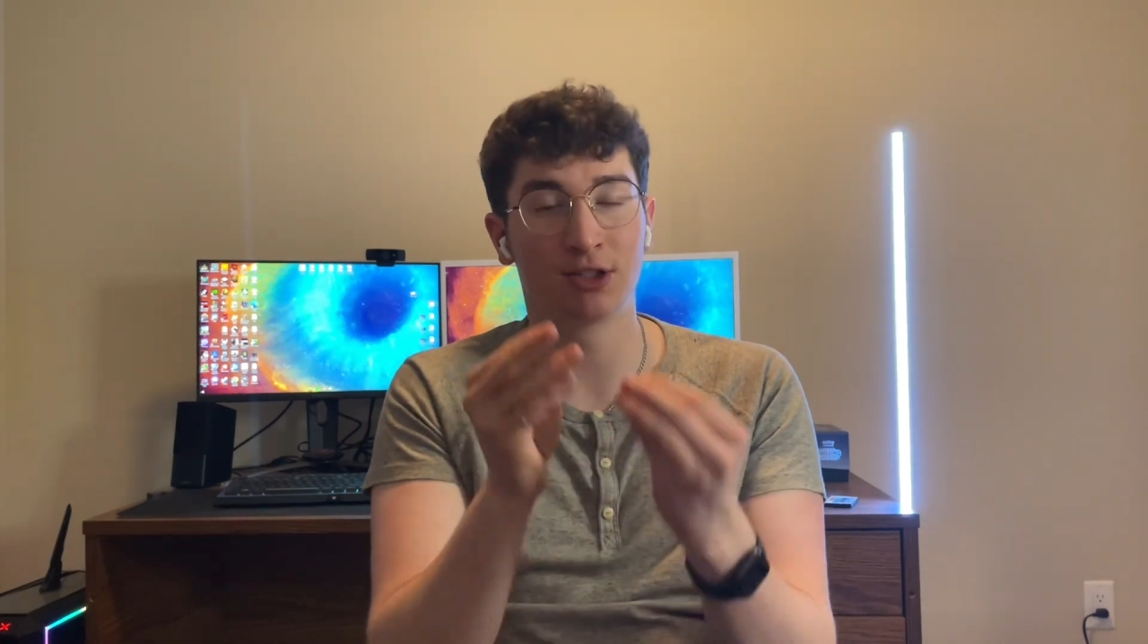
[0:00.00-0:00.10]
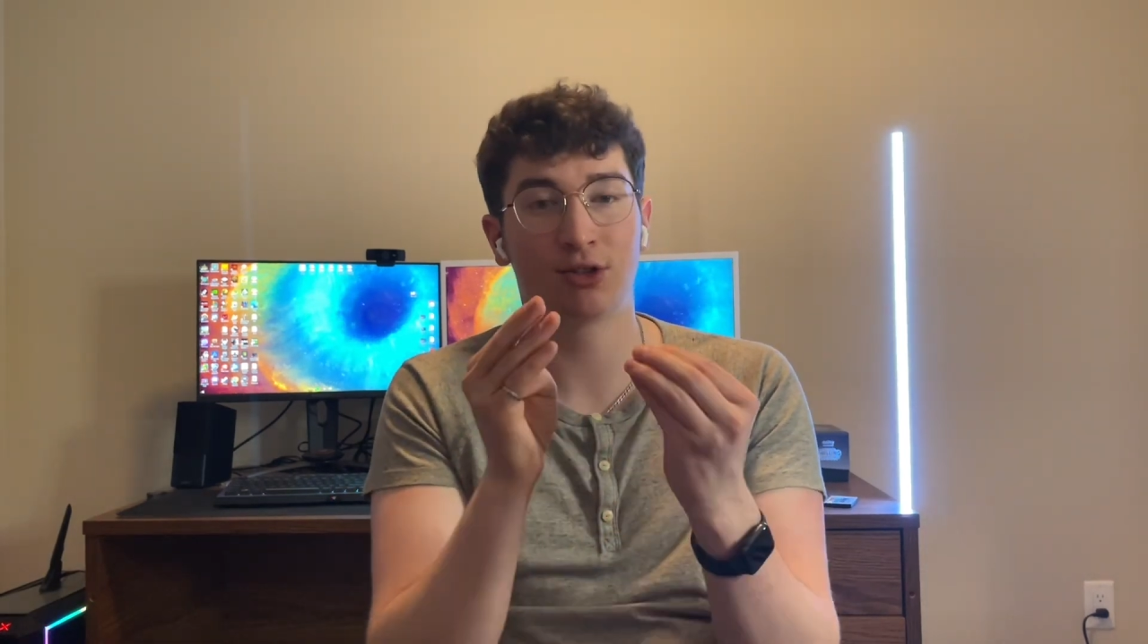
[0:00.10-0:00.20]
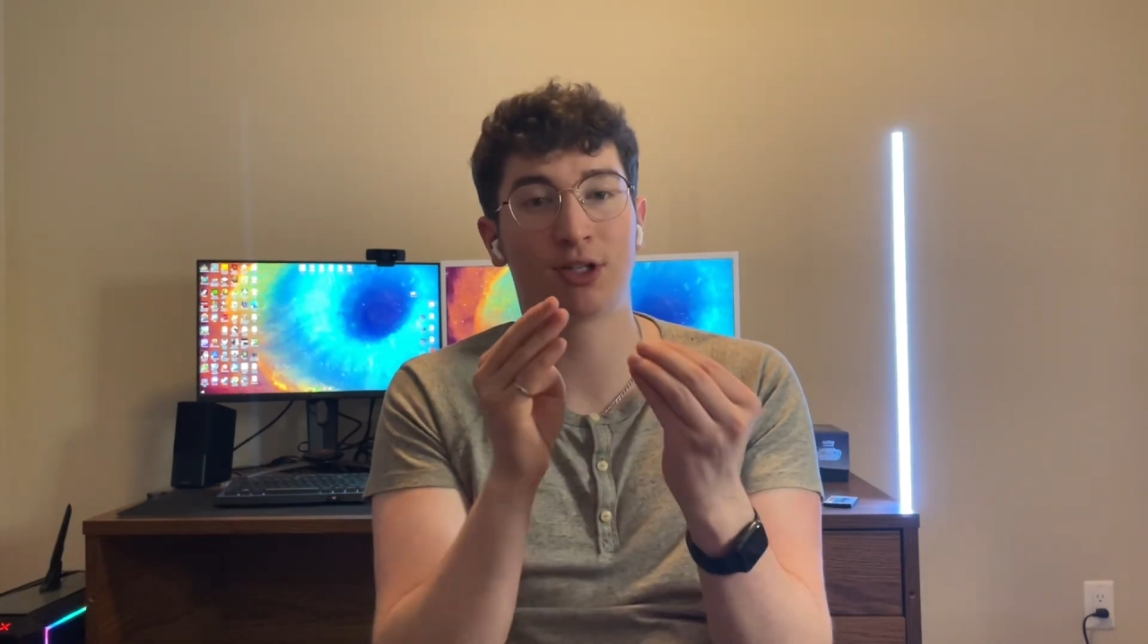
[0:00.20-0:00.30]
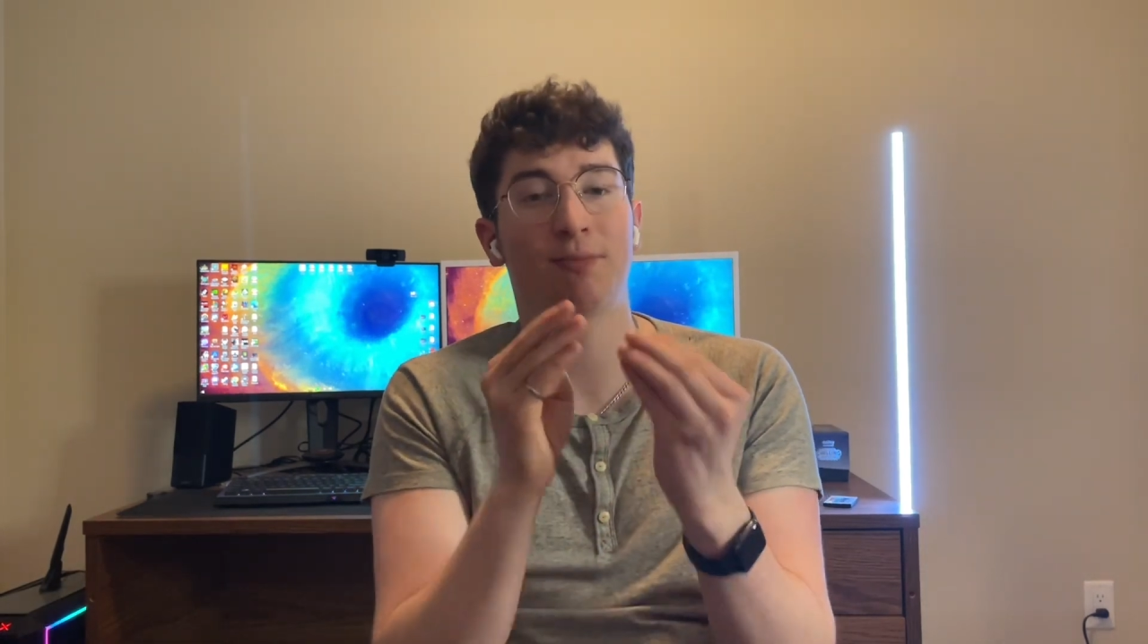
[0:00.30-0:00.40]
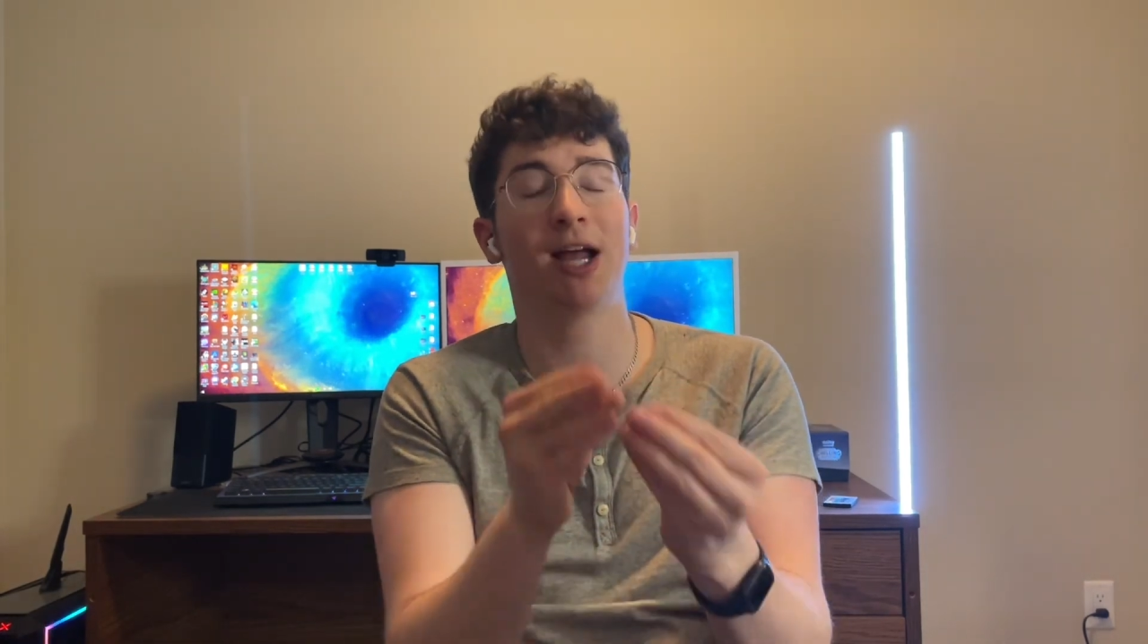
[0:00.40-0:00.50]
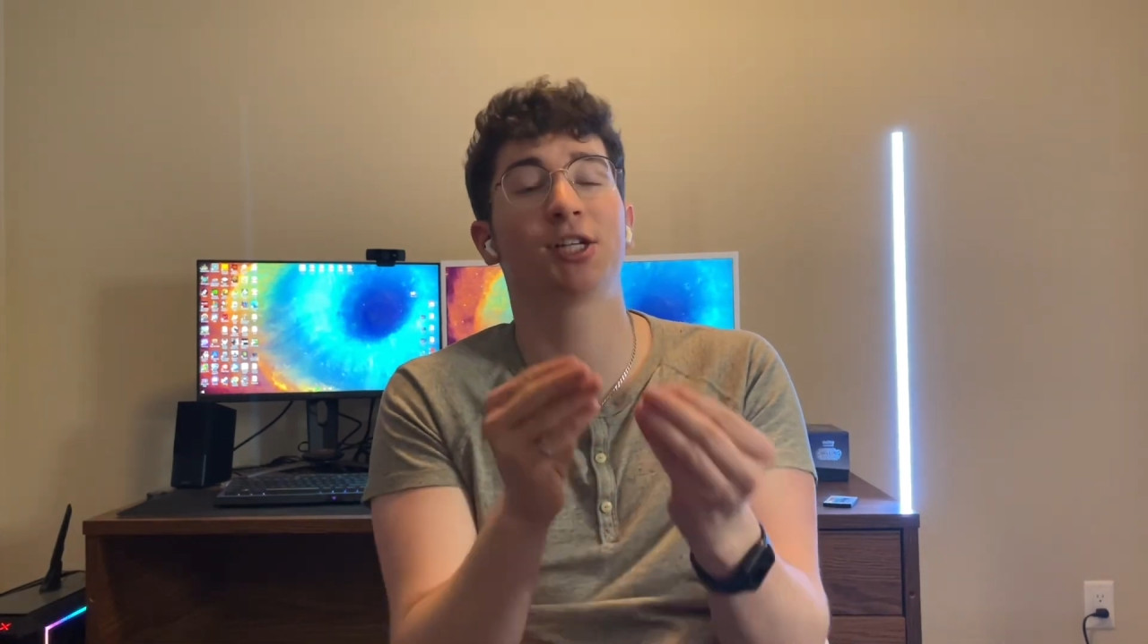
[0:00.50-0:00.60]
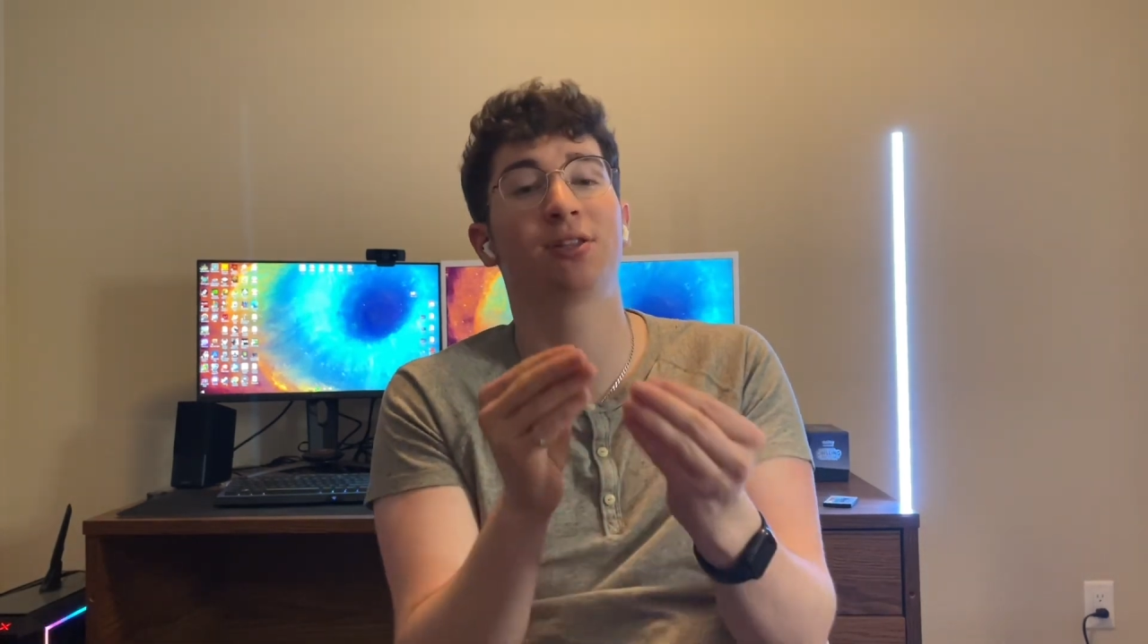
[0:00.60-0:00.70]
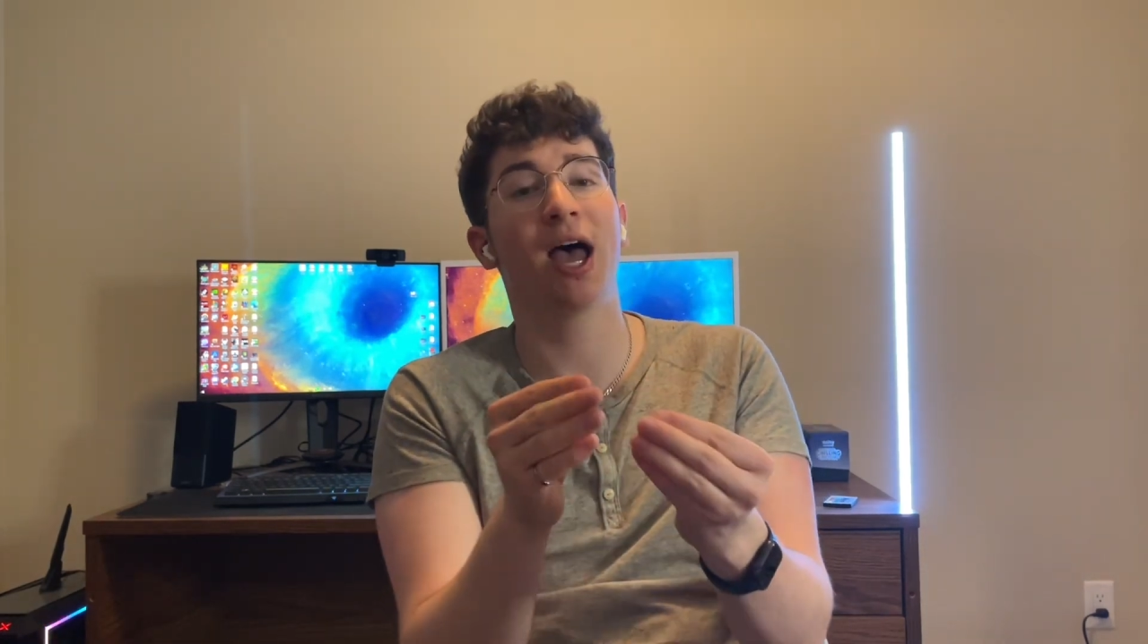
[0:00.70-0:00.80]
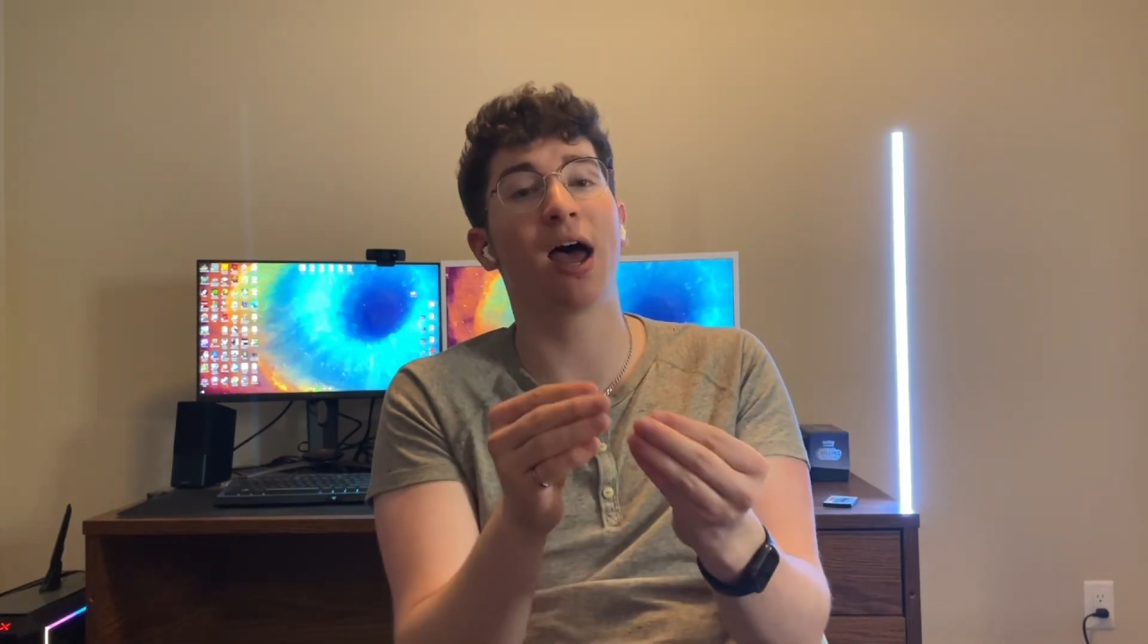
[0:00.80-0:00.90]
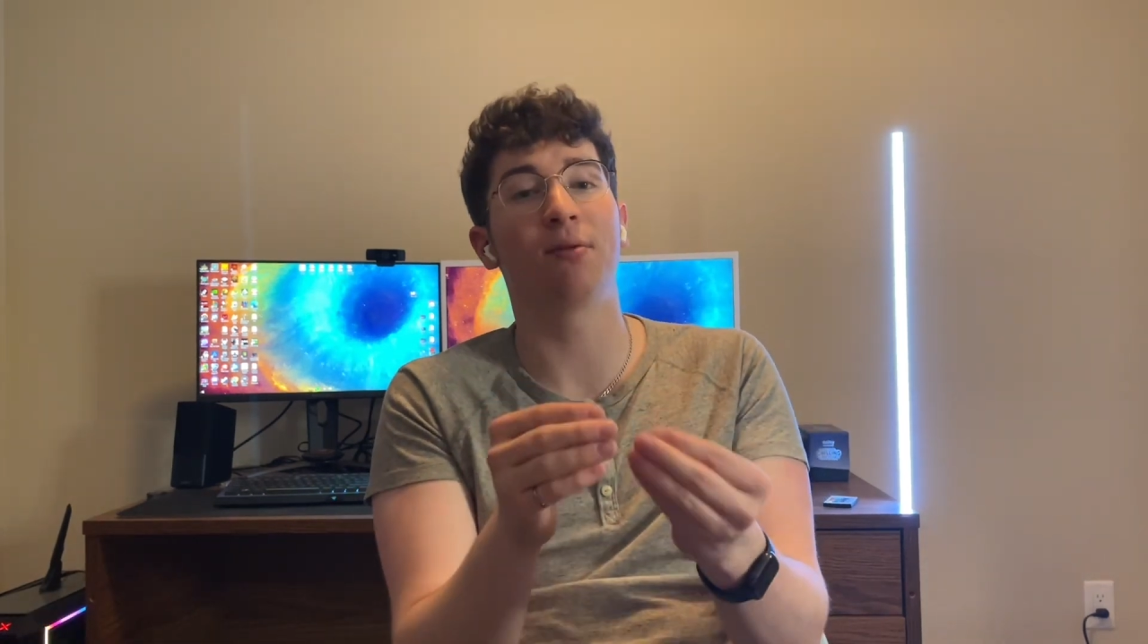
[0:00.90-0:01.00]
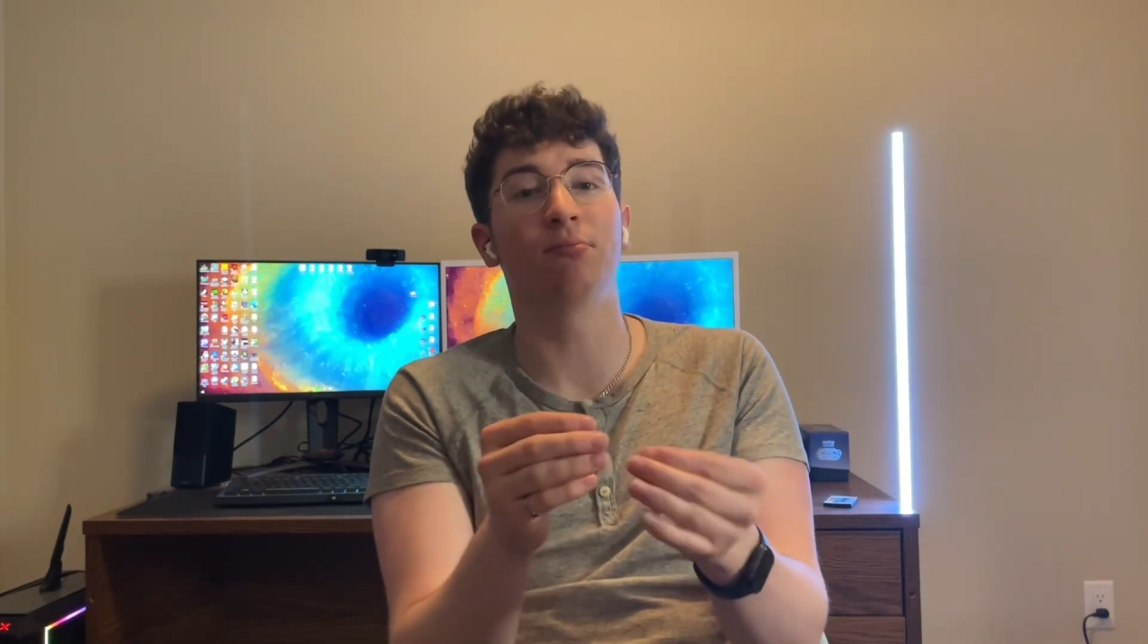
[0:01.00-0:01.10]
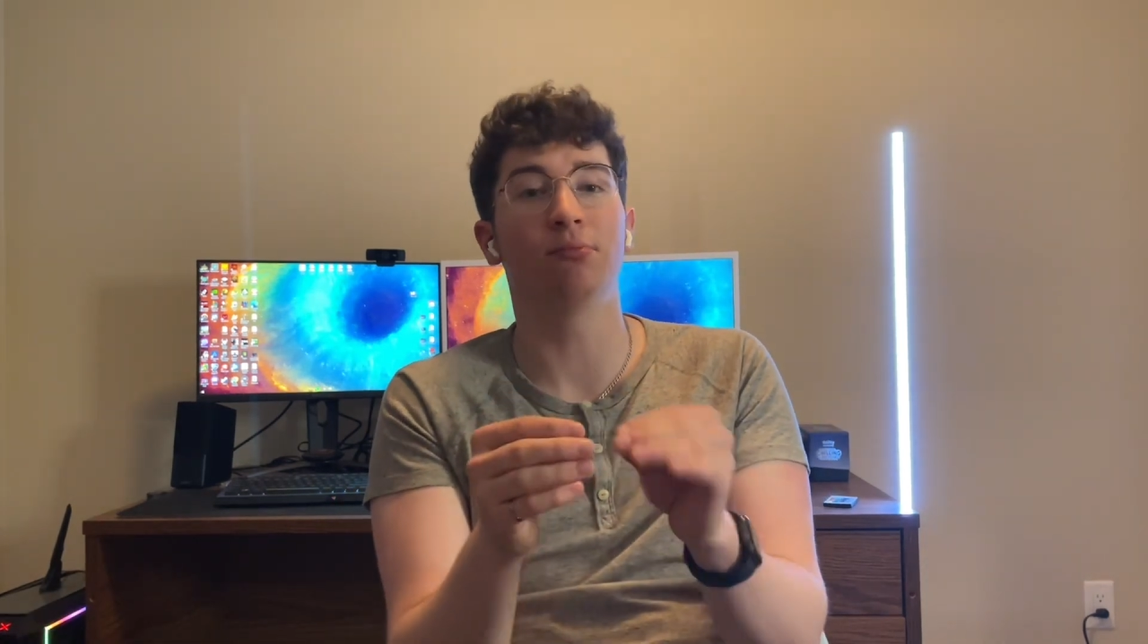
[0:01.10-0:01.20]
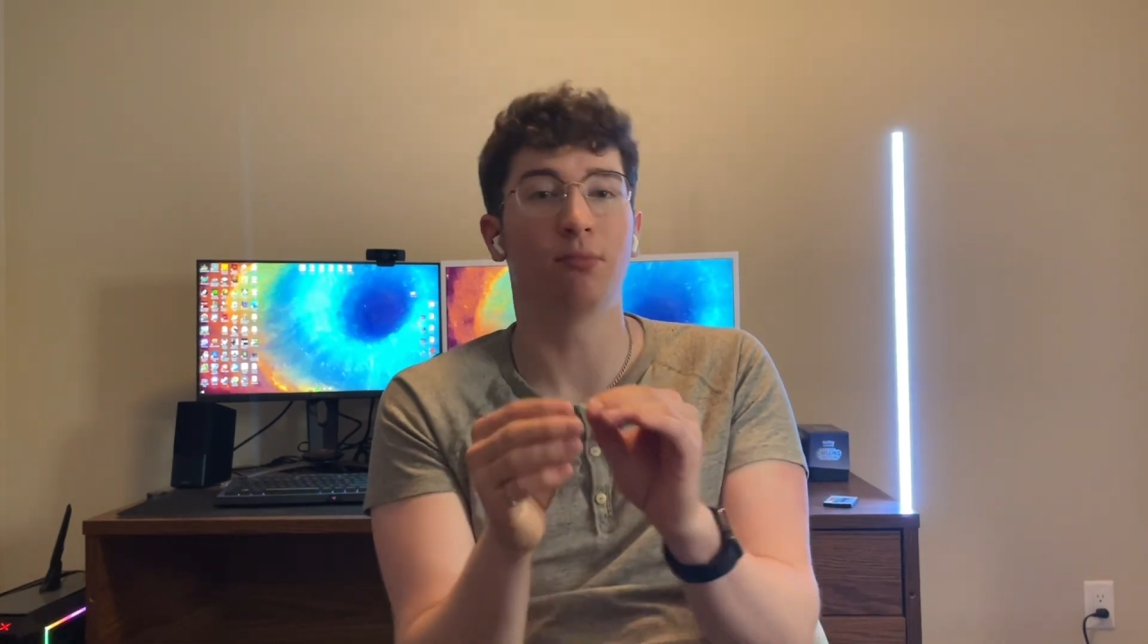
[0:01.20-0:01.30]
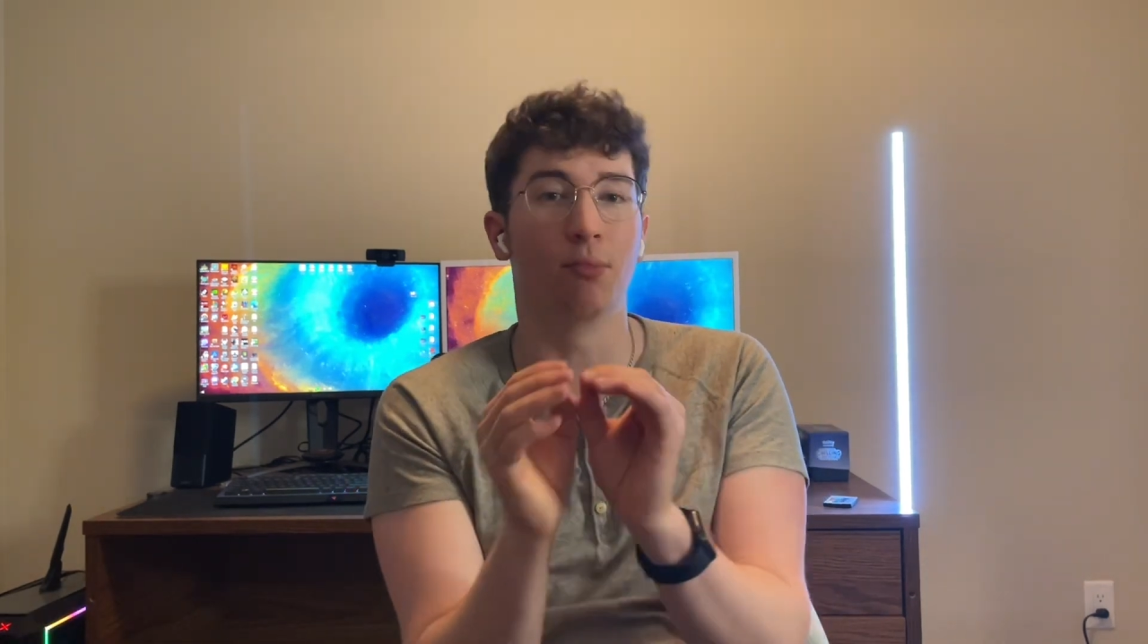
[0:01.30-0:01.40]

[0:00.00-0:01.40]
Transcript: So just imagine that,